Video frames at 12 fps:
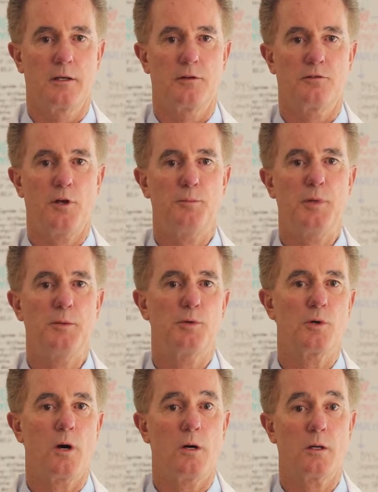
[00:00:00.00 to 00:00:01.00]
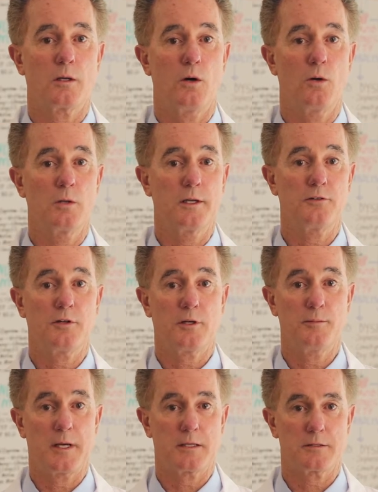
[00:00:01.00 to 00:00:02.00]
Some people call it
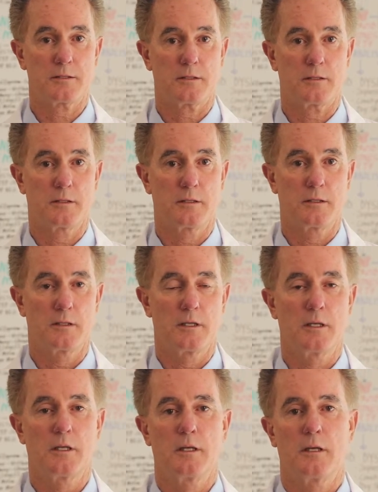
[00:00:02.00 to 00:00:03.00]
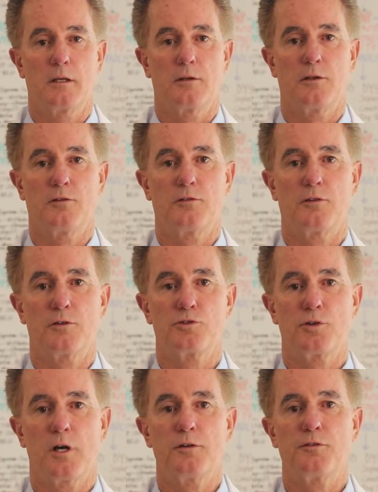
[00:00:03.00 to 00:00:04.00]
holistic medicine. This is a
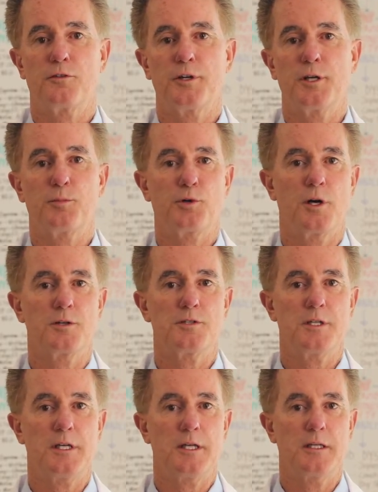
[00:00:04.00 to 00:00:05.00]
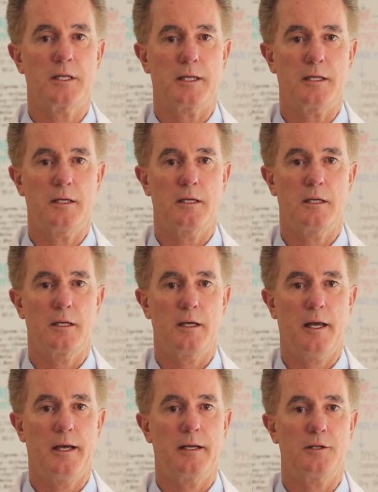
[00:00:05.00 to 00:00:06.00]
drug-free approach to healing,
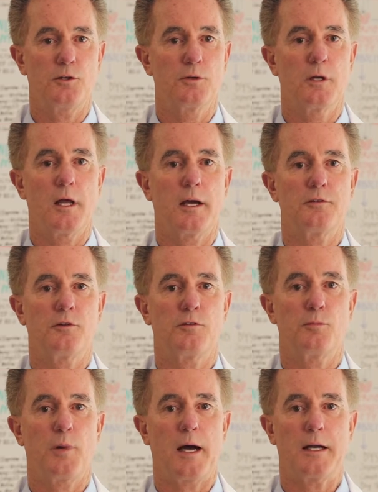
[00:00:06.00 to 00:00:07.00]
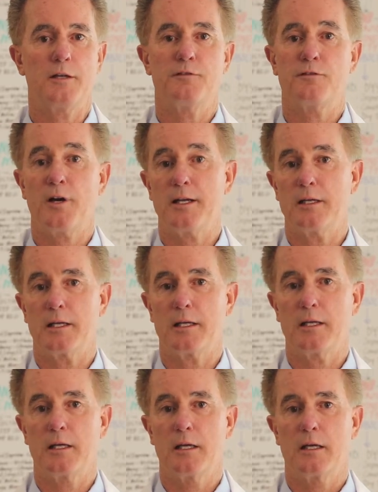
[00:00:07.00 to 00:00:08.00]
and it utilizes
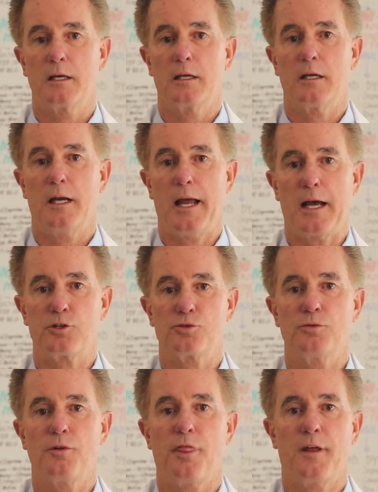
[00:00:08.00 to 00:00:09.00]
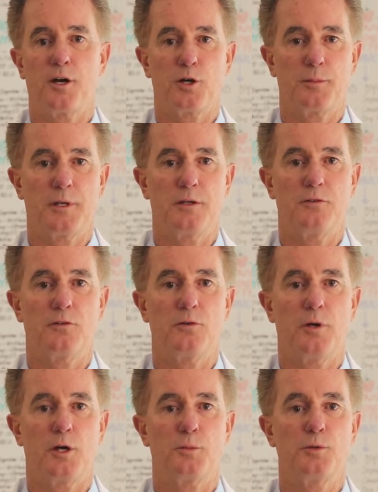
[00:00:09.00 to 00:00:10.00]
body-friendly, natural therapies to
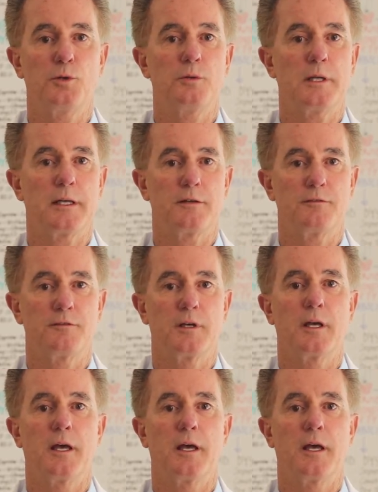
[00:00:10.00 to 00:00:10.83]
help you live